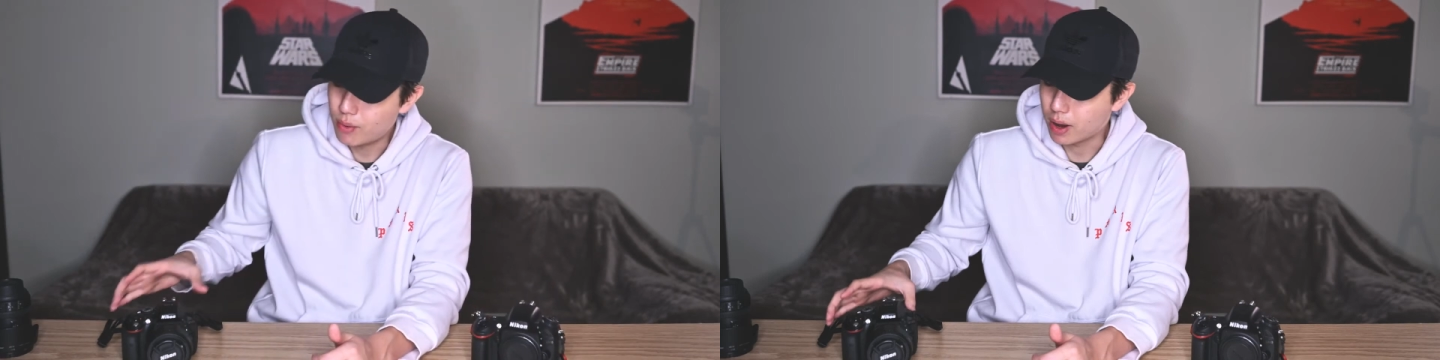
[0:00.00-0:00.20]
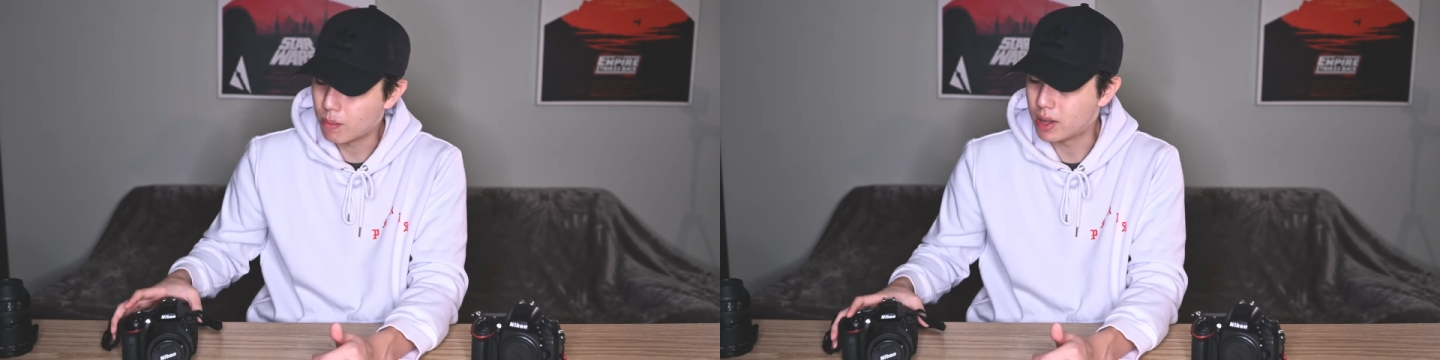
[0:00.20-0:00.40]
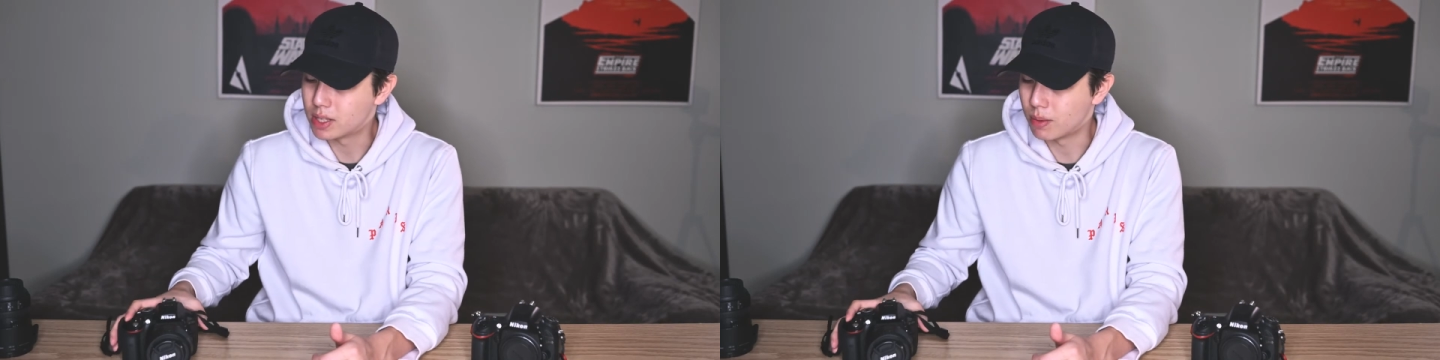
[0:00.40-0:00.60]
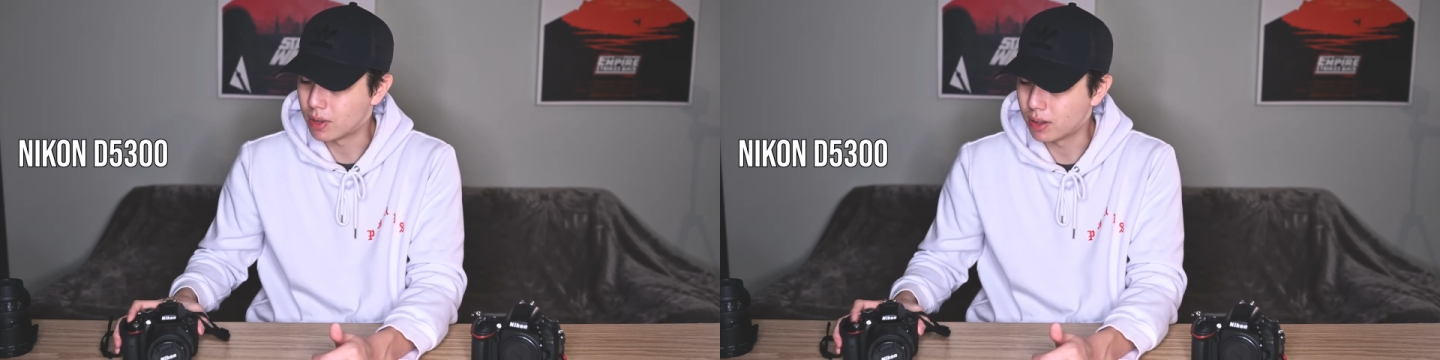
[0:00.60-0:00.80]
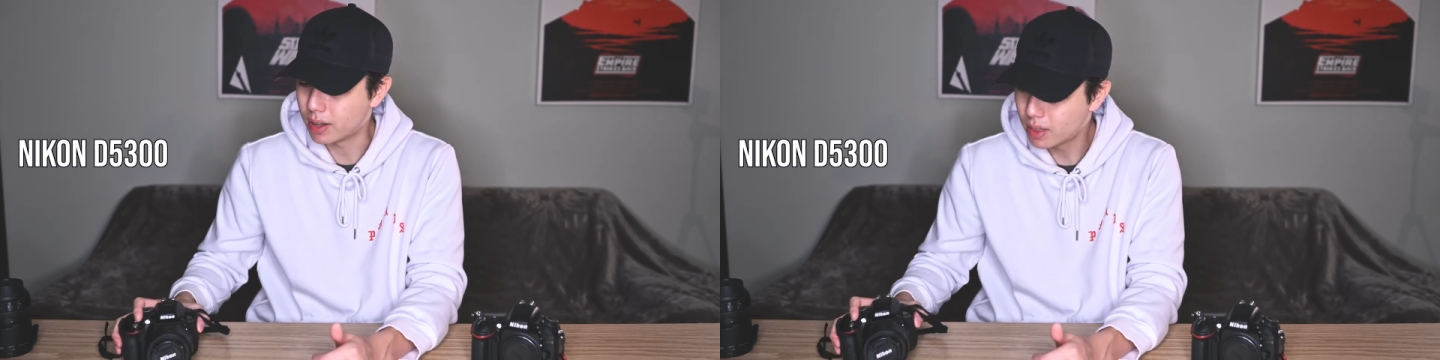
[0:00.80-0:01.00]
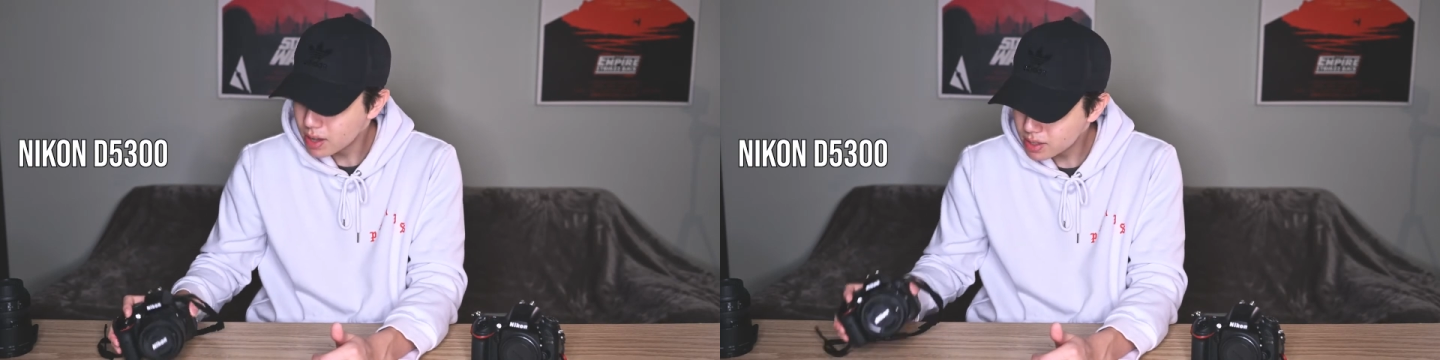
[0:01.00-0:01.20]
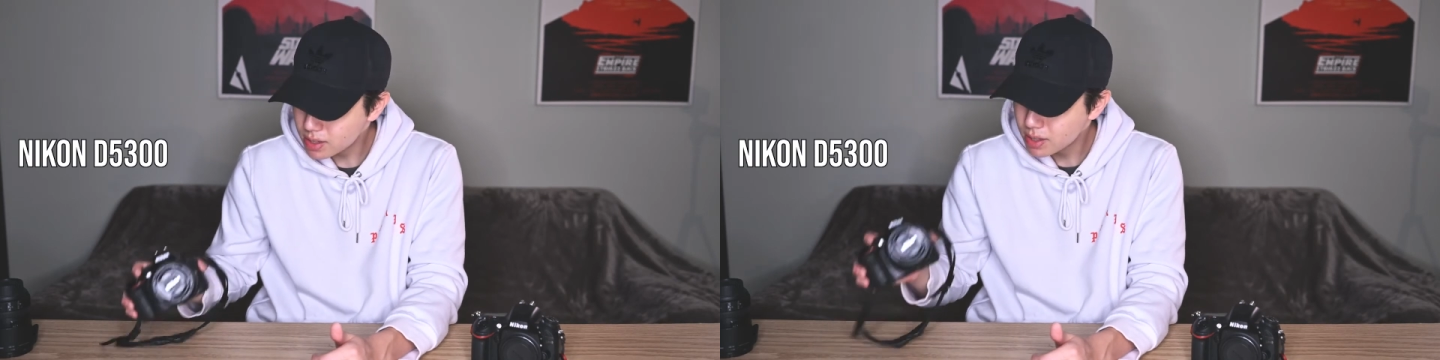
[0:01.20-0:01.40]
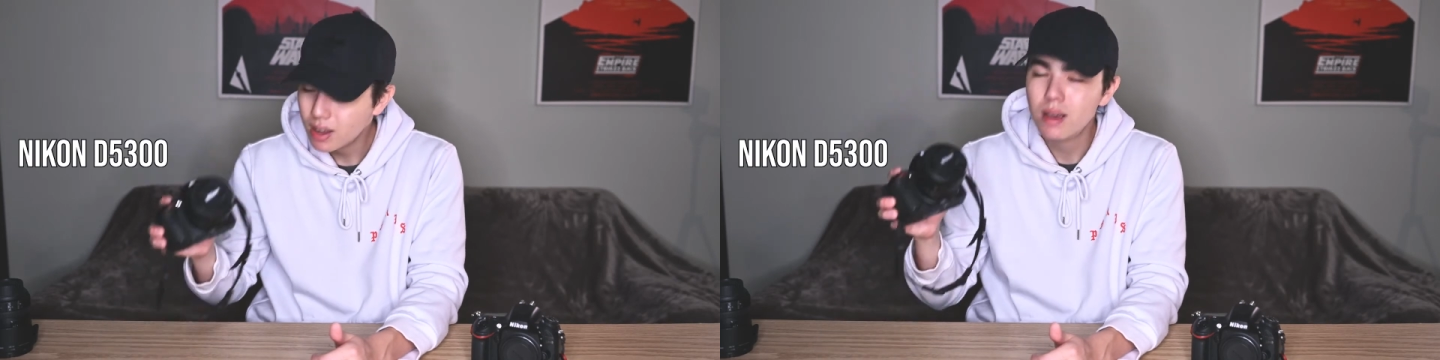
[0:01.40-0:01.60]
recommend something like
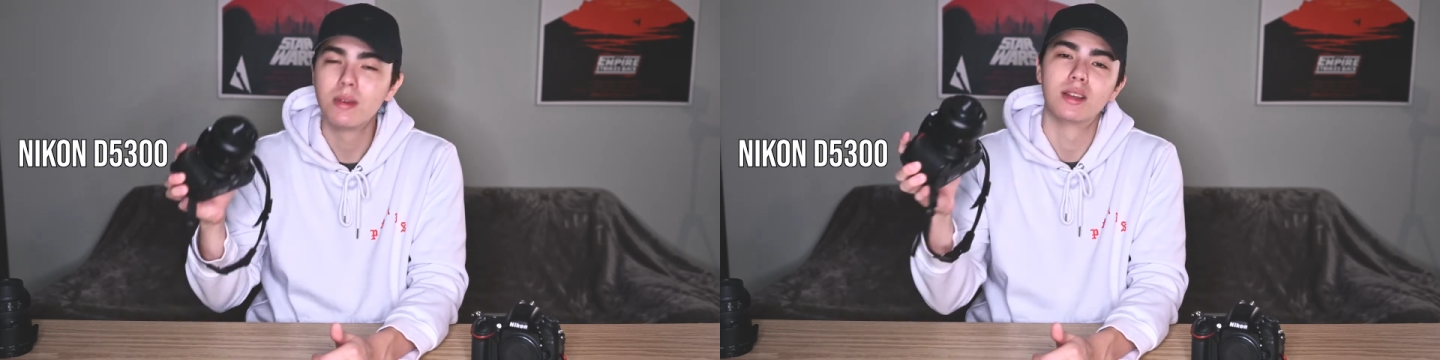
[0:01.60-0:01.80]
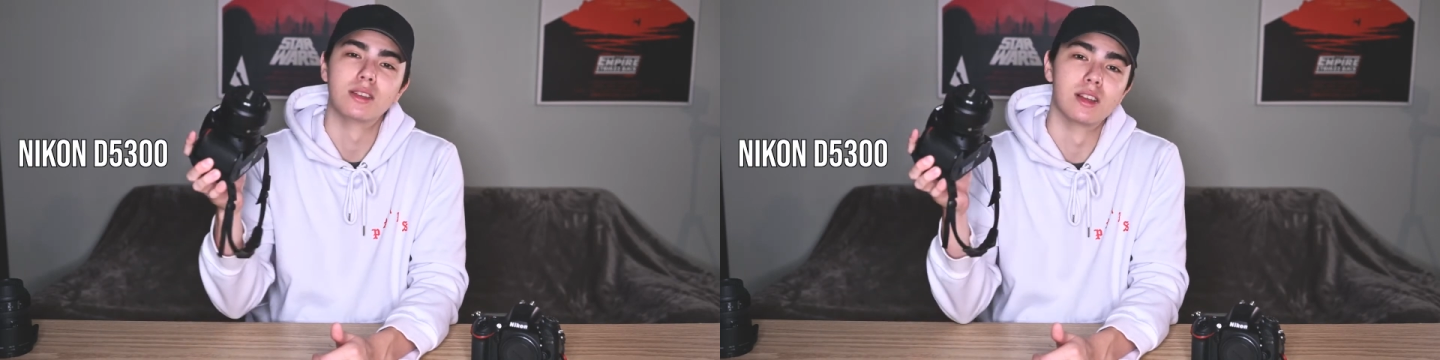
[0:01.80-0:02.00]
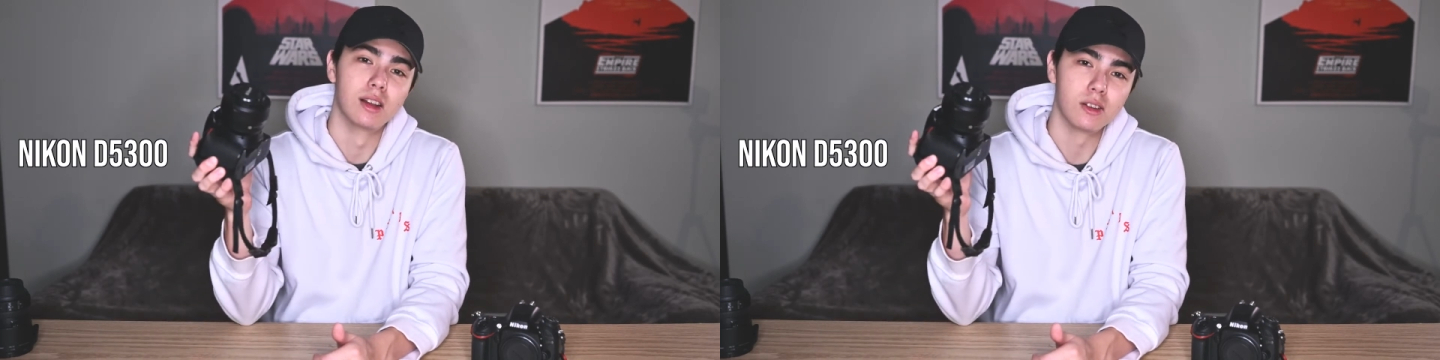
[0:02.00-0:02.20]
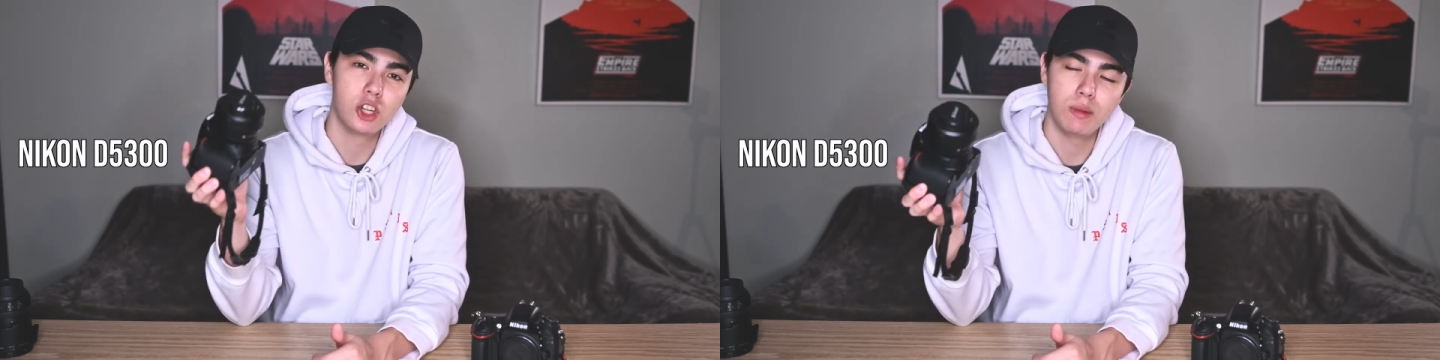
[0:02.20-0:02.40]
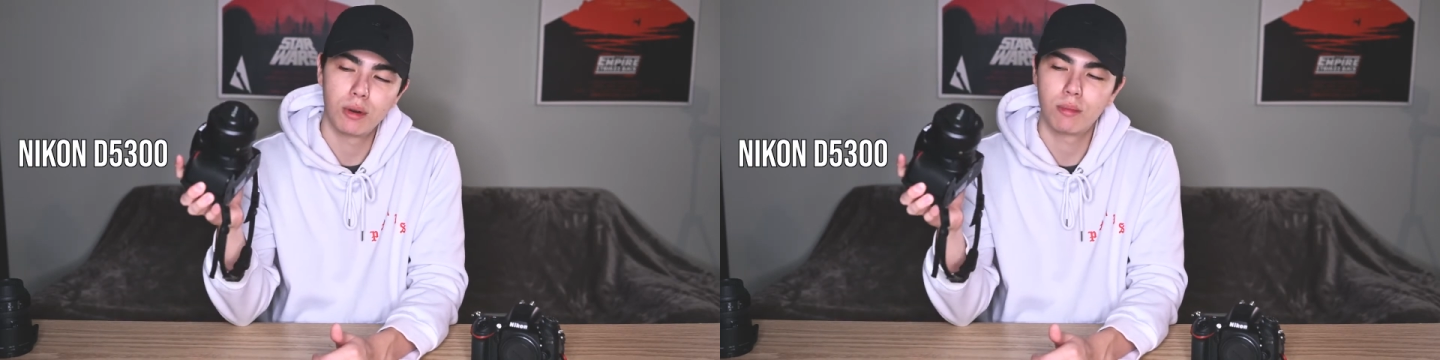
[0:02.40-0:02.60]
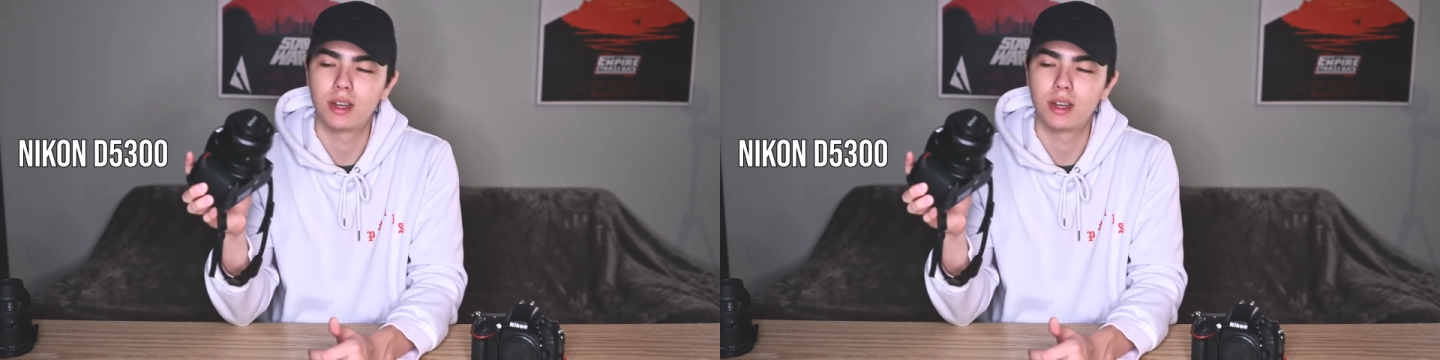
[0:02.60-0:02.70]
this because it's a little cheaper,